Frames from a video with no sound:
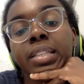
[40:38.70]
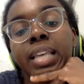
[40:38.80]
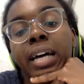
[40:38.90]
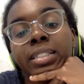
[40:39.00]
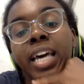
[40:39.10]

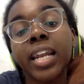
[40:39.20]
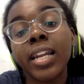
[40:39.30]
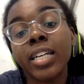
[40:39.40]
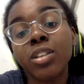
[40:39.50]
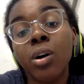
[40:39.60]
that's kind of
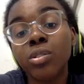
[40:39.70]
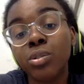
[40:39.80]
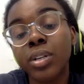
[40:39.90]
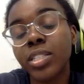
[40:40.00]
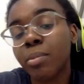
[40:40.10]
nice
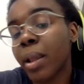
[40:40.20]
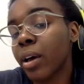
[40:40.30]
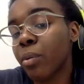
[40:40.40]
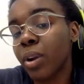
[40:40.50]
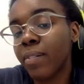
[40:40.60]
also, because
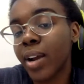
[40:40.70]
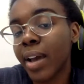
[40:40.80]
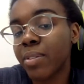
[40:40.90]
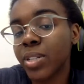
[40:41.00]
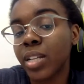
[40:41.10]
depending on whenever I
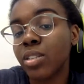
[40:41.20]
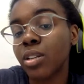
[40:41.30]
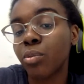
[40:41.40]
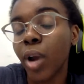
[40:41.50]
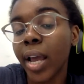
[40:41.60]
have the chance
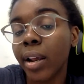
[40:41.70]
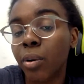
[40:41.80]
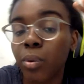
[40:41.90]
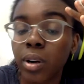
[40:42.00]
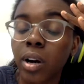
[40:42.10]
to write it
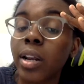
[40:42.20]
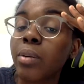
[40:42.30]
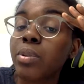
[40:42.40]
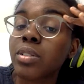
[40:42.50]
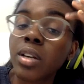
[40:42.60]
or work on
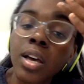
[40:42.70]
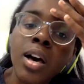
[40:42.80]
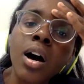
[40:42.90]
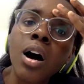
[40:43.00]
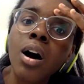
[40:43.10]
it, which
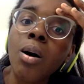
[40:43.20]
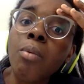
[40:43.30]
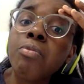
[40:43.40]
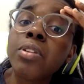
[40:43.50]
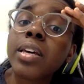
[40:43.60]

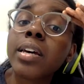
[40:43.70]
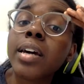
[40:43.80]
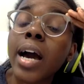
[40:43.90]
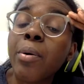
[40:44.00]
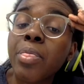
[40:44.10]

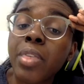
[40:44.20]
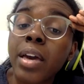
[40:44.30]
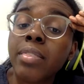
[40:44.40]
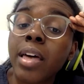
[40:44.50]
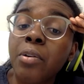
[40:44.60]
hopefully I would
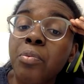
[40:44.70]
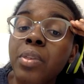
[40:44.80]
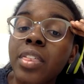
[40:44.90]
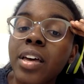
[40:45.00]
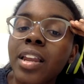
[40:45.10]
think that
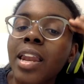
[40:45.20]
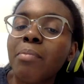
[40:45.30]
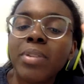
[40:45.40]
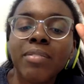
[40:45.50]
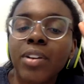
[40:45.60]
within, and
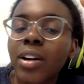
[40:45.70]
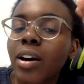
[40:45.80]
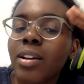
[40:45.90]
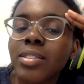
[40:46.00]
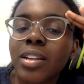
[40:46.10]
I'm being very
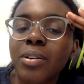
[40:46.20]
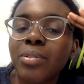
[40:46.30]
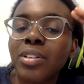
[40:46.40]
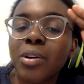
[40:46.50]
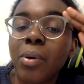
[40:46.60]
honest, I know
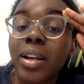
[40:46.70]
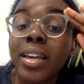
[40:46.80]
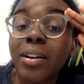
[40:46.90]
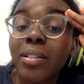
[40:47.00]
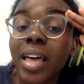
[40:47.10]
you don't want to
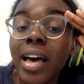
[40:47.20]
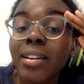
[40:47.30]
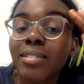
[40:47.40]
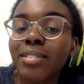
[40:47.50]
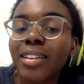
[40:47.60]
hear that
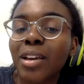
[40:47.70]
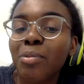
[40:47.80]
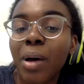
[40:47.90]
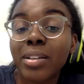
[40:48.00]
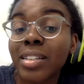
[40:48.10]
it
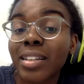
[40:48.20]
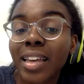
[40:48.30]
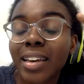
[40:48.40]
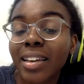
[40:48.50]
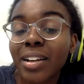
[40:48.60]
would probably take
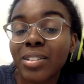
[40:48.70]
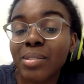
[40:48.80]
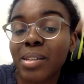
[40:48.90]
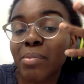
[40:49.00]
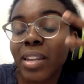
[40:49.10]
like a year or
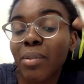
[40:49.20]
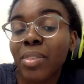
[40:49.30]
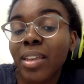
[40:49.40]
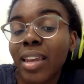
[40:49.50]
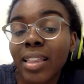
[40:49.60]
something, but like
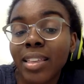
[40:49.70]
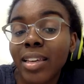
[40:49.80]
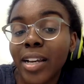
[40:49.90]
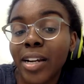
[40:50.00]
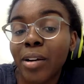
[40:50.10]
within like
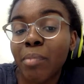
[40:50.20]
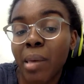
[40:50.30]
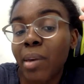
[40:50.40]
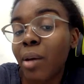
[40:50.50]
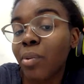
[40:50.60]
the year
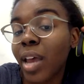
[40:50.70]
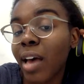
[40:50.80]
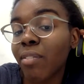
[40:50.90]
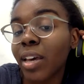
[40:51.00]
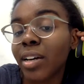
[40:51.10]
maybe I would
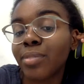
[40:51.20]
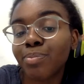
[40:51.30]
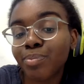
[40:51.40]
have like a